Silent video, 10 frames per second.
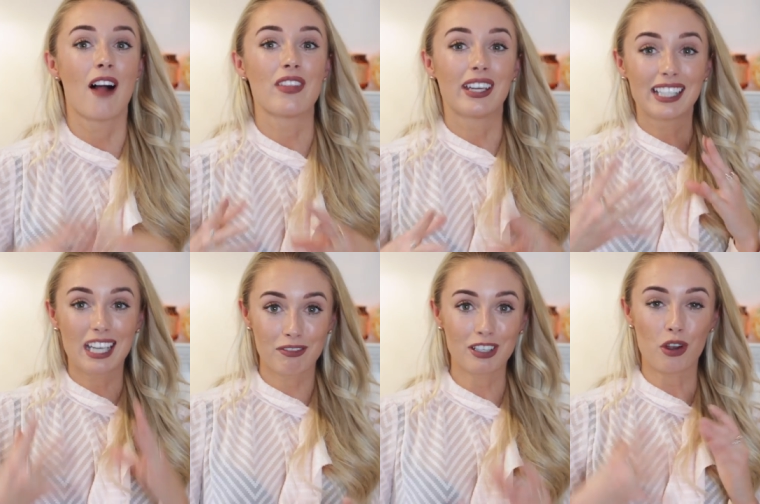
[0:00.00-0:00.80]
and then
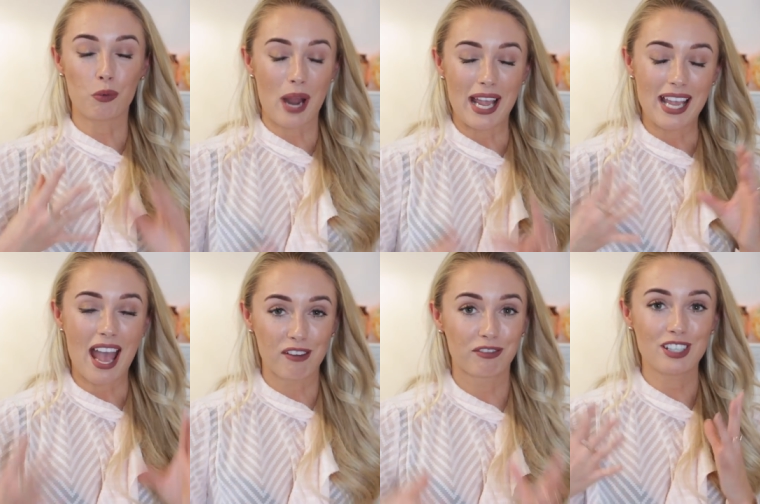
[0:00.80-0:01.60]
giving away
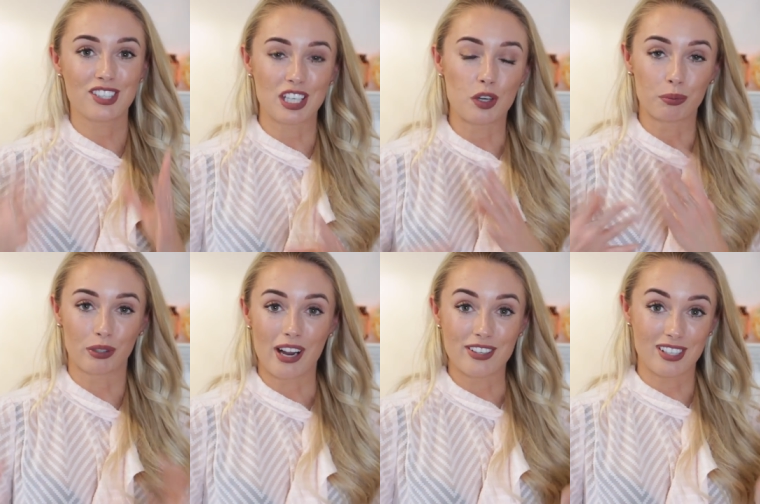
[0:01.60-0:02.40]
every single
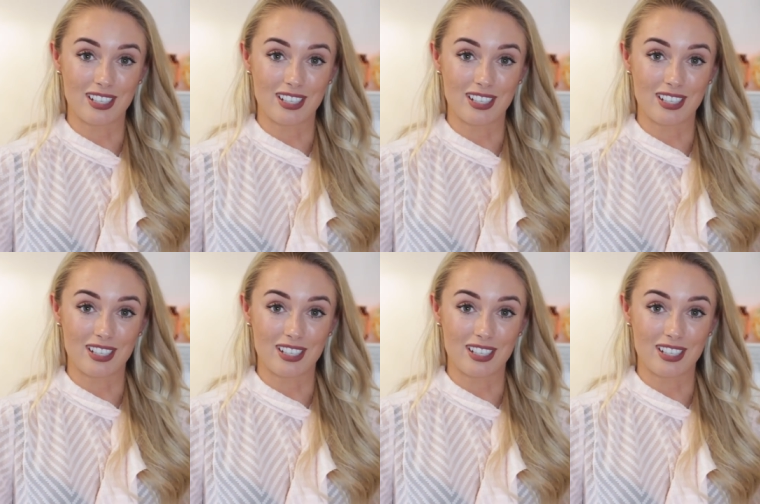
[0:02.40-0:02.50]
prize